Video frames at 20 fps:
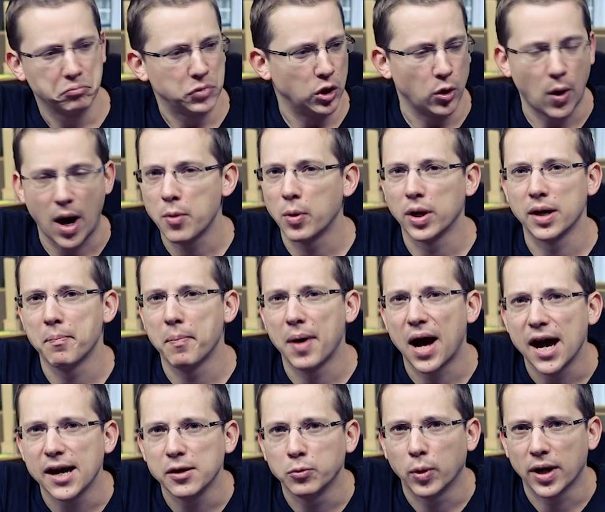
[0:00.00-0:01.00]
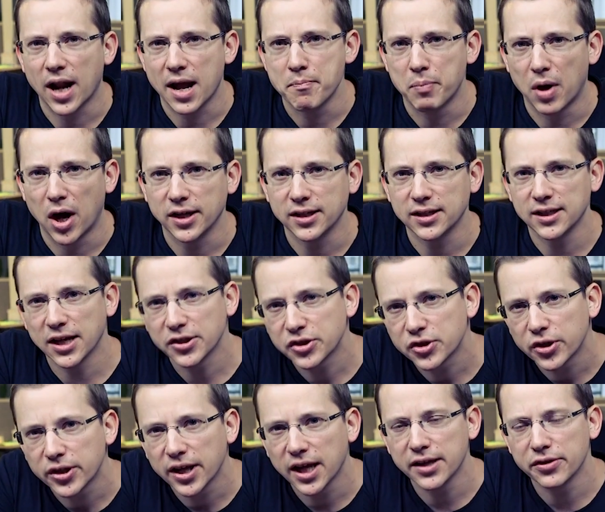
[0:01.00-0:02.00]
you know, I want to buy what I bought
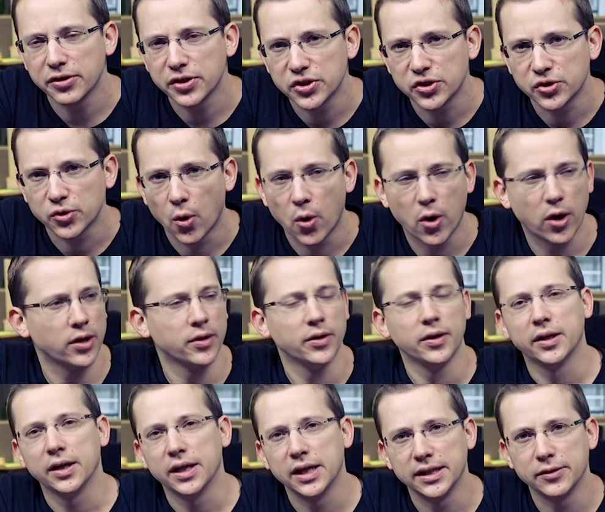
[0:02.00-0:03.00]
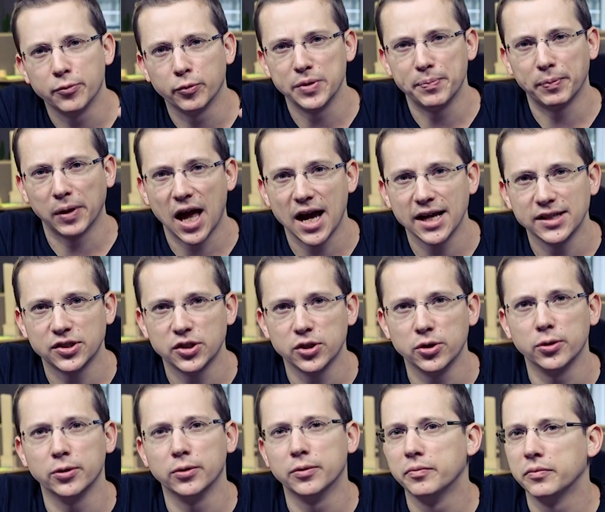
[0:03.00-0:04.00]
yesterday in this store. It replies
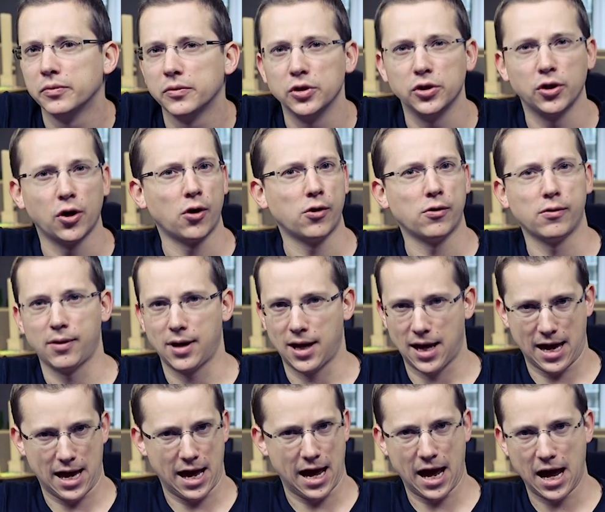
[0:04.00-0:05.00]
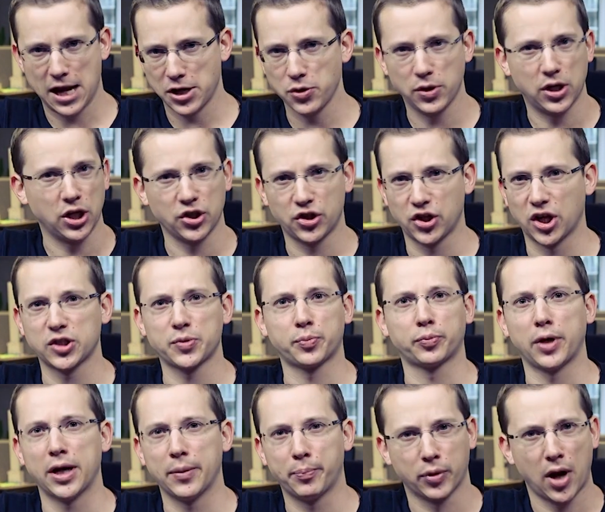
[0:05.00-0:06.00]
you, you know, and you can just
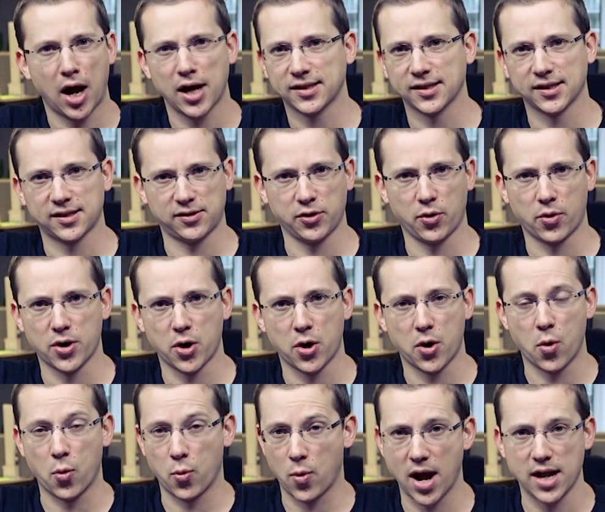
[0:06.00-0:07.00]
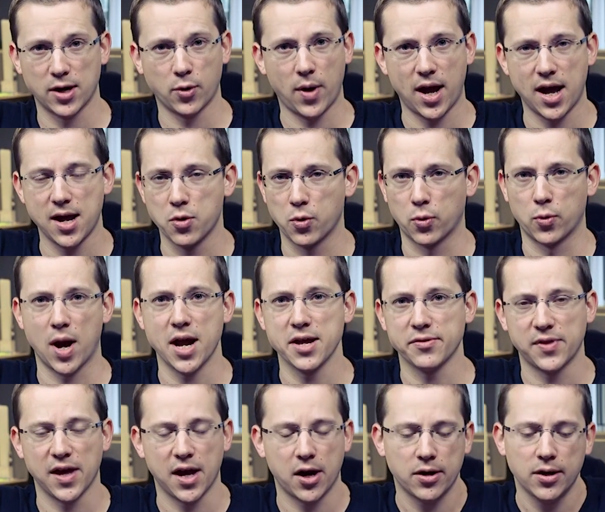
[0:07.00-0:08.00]
pr- process the order right away,
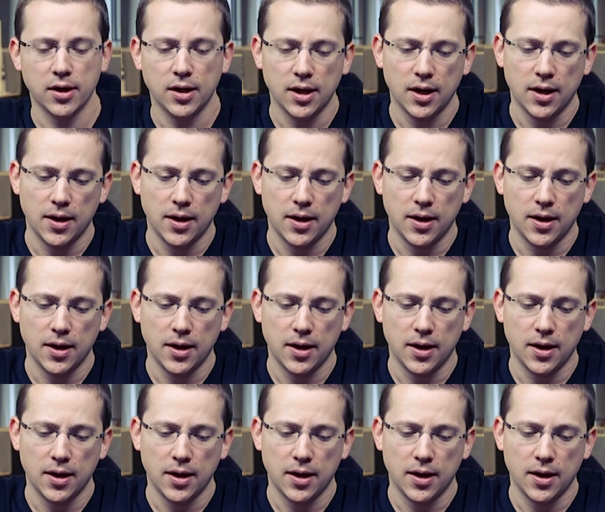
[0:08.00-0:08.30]
right there.